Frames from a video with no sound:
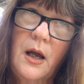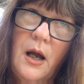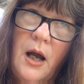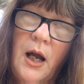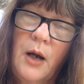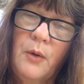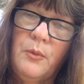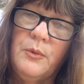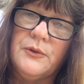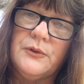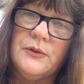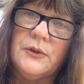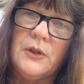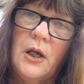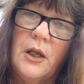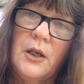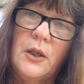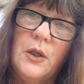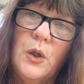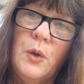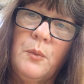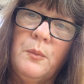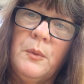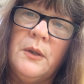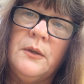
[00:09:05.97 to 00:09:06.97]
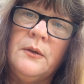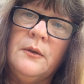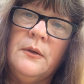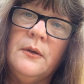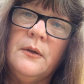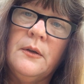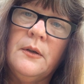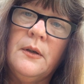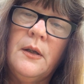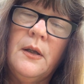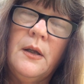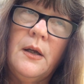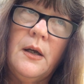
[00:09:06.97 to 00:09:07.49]
I was not human,
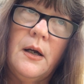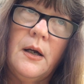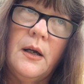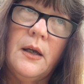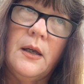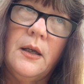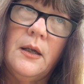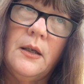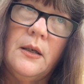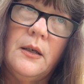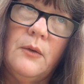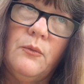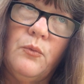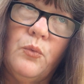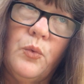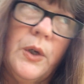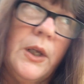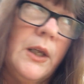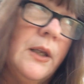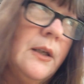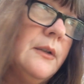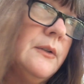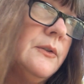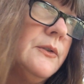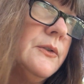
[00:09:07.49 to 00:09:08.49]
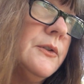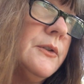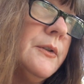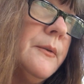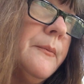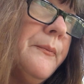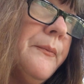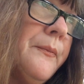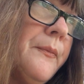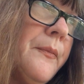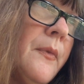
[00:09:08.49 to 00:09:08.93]
I had wings,